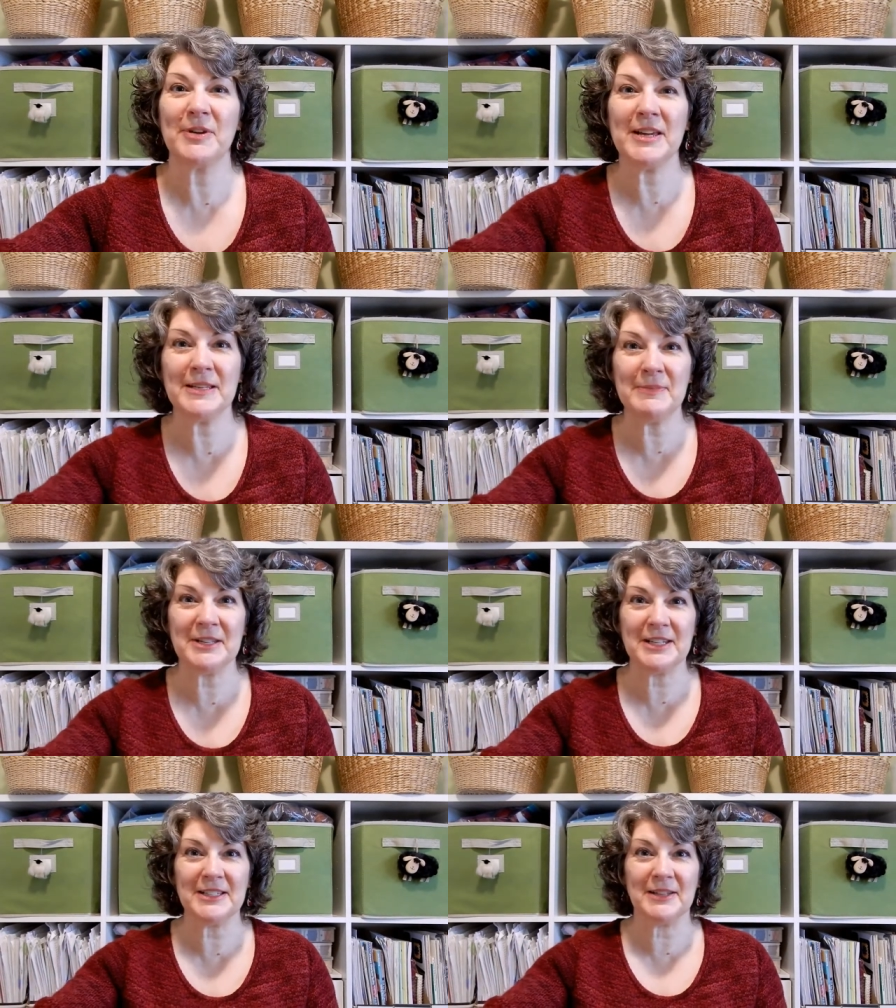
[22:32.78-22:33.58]
brings
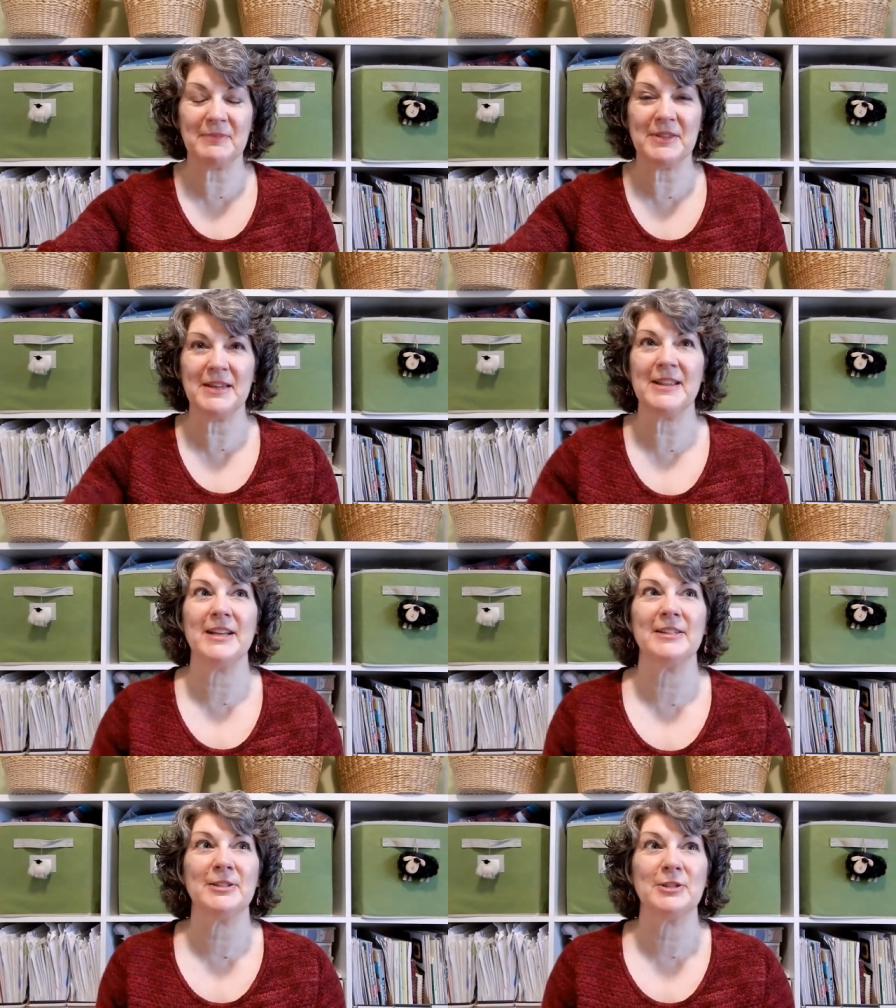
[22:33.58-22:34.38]
me to something
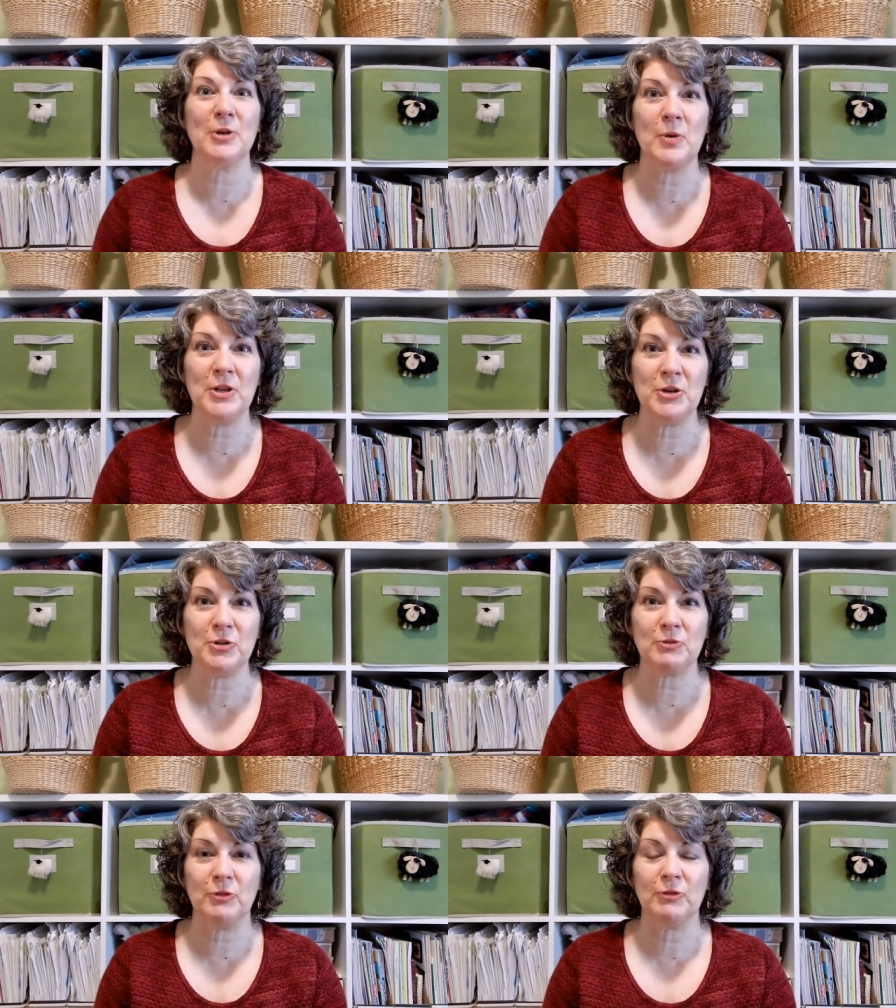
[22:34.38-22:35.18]
that's so
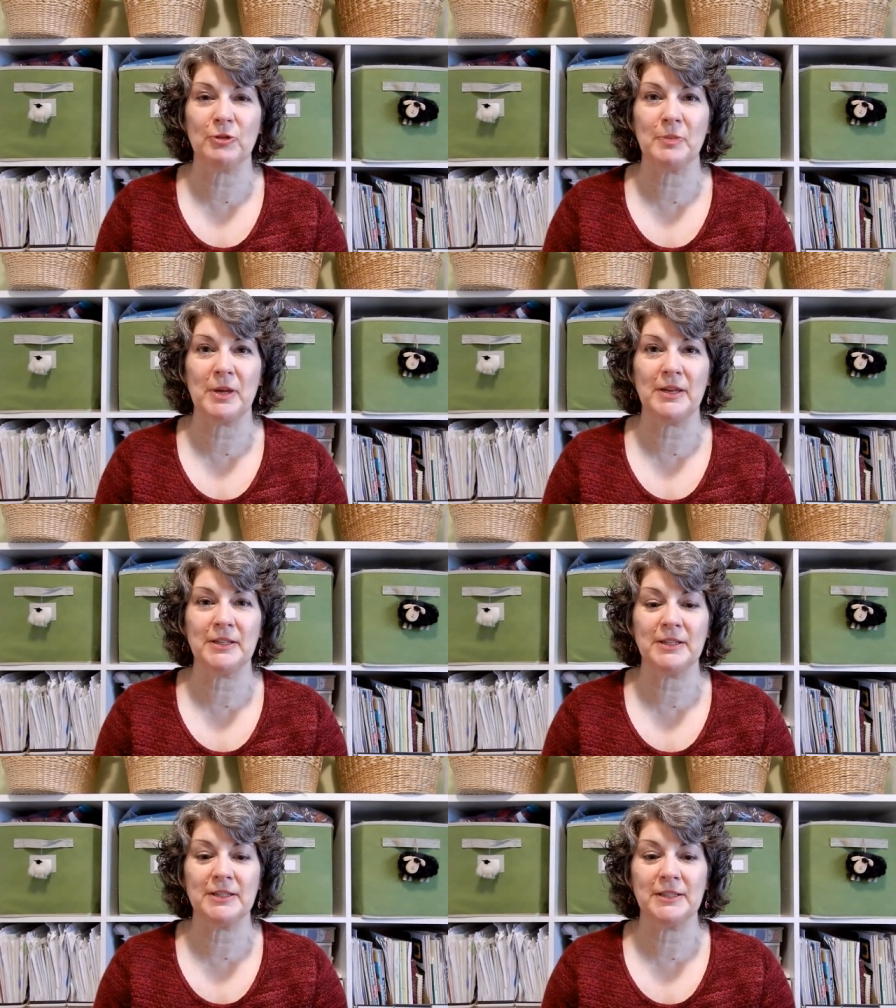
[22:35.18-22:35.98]
unusual for
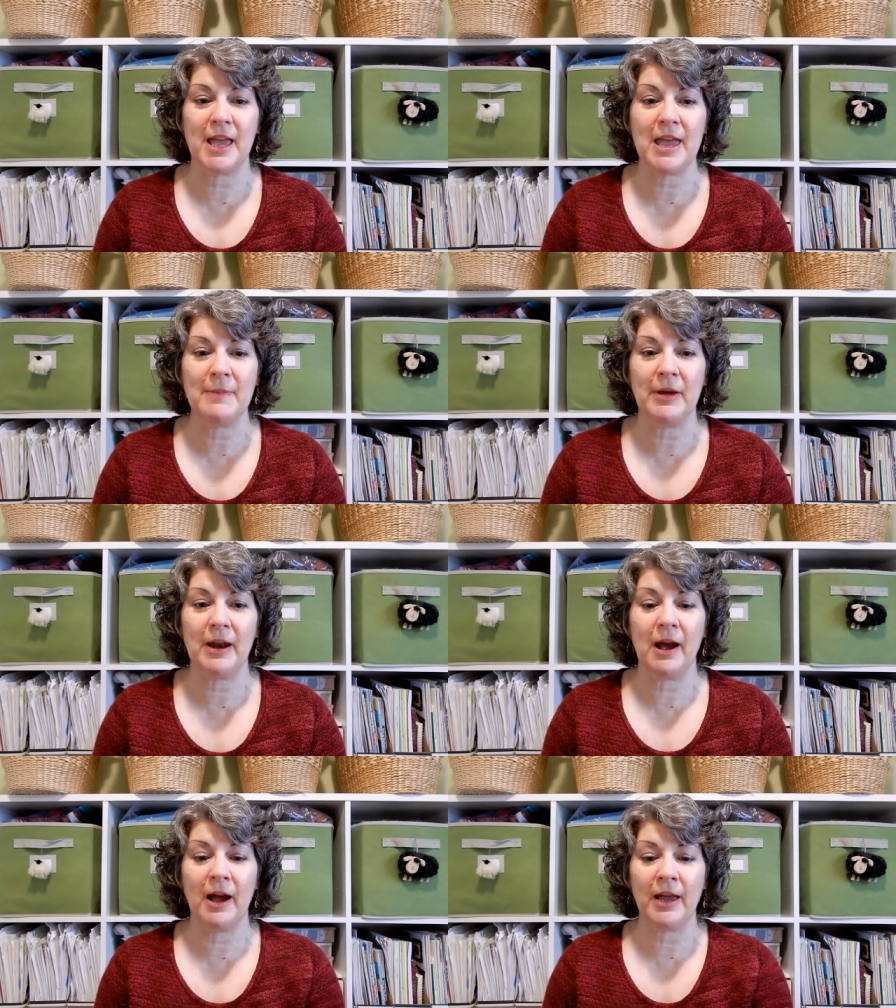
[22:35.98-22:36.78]
me to say,
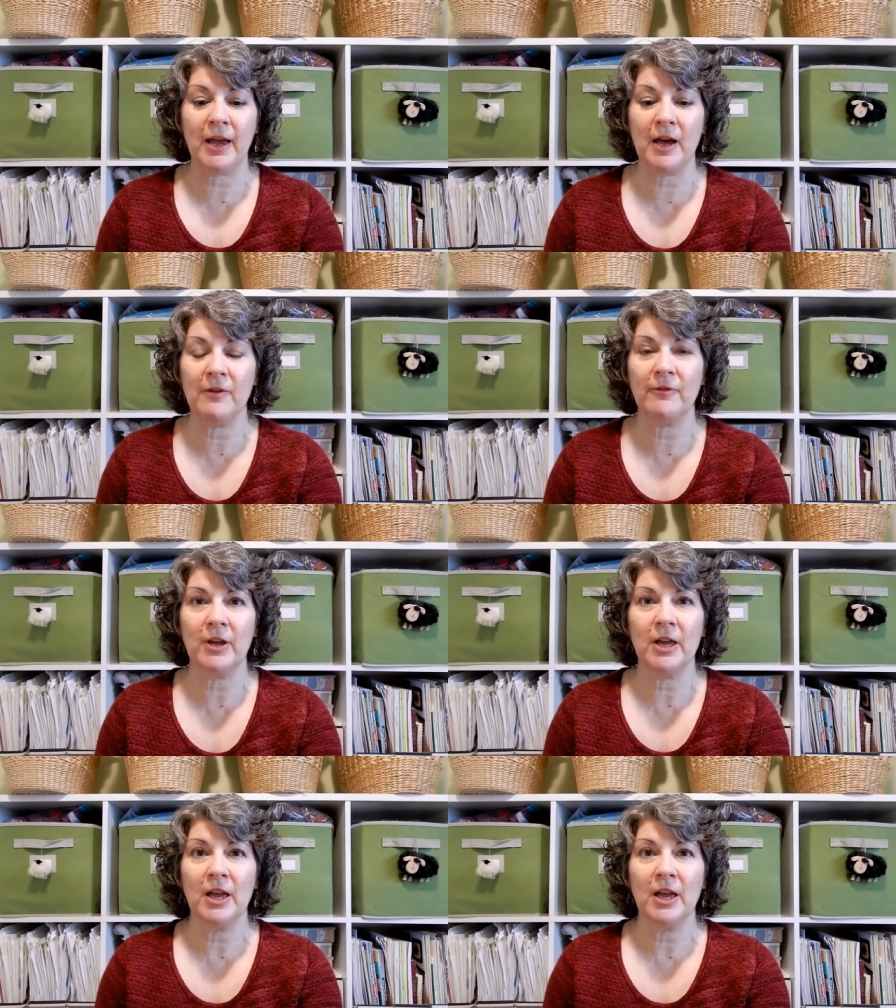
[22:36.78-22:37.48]
but I have